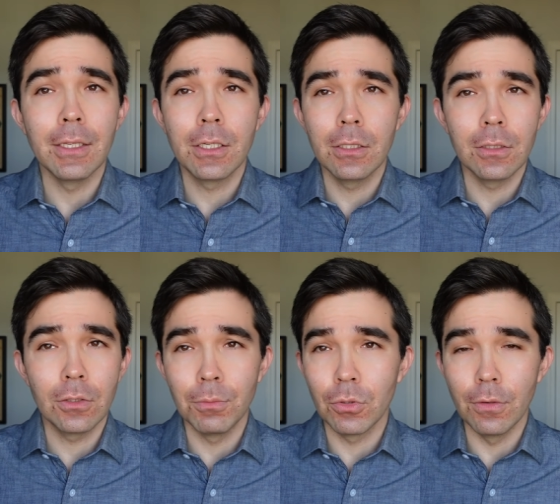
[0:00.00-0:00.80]
This isn't
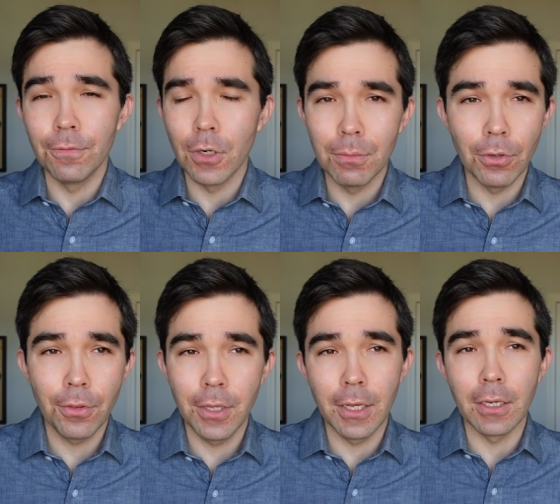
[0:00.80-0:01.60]
some sort of verbal
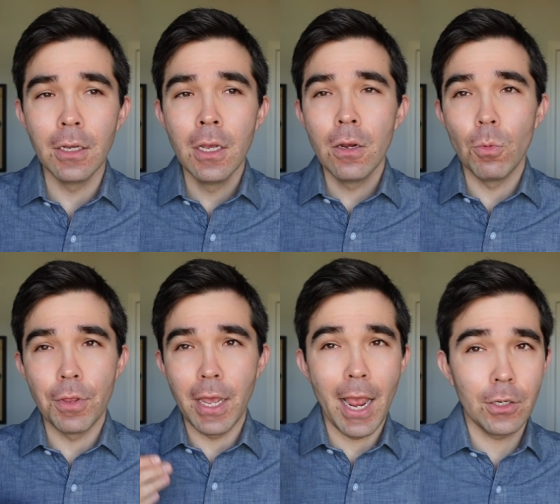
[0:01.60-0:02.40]
thing where
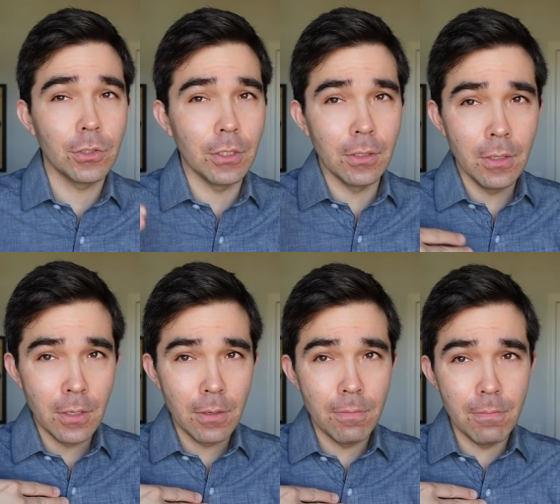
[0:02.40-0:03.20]
they actually
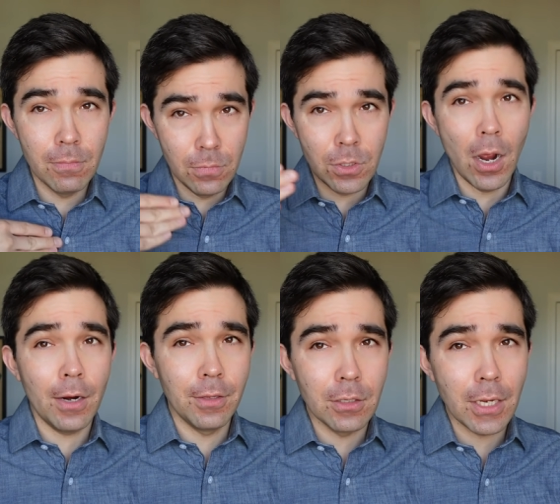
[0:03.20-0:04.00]

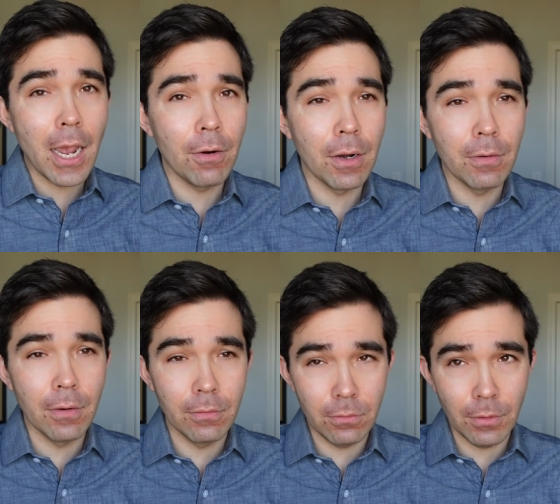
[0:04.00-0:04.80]
talk this out and
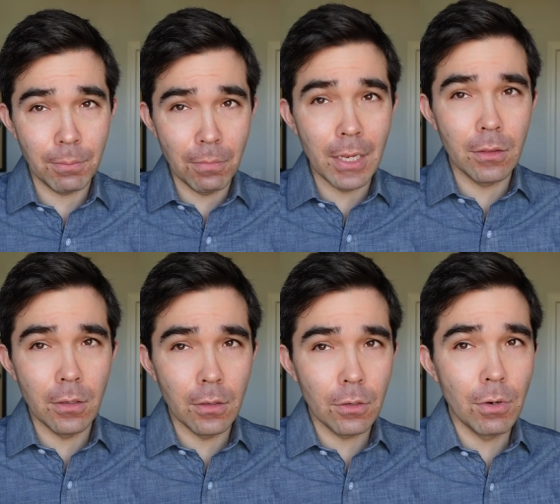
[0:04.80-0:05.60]
like make
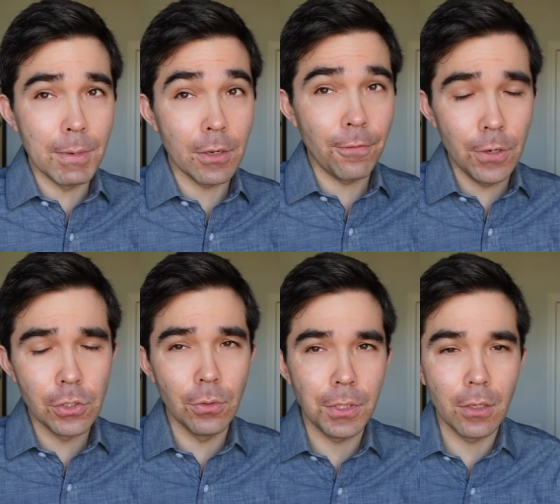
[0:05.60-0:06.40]
the agreement
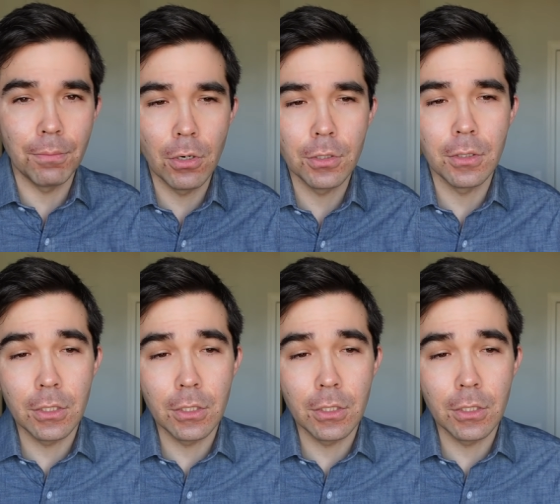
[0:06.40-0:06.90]
official with the other person.